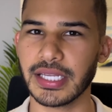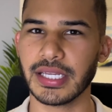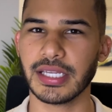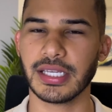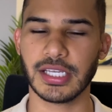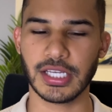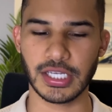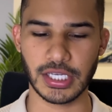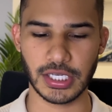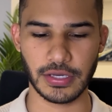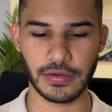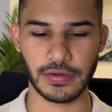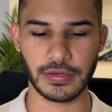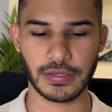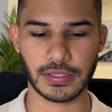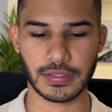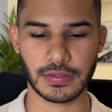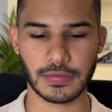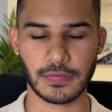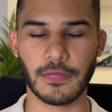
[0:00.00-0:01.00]

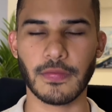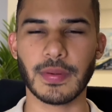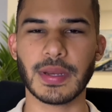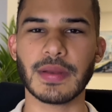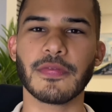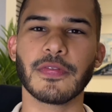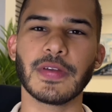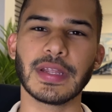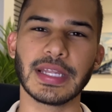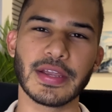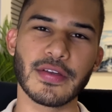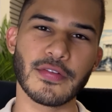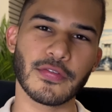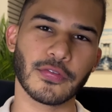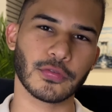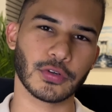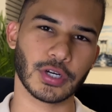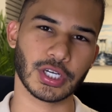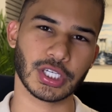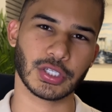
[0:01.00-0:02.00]
He's been feeling
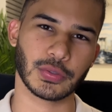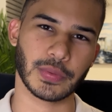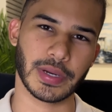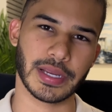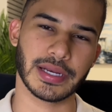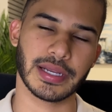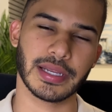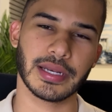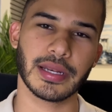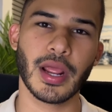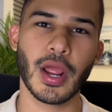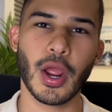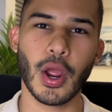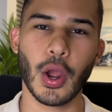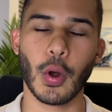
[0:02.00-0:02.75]
frustrated